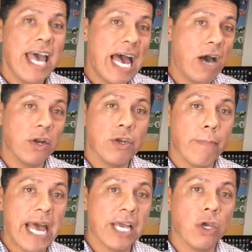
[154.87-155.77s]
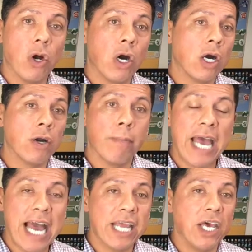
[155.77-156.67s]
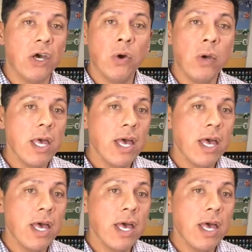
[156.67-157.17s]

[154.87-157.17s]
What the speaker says: out in your backyard or patio,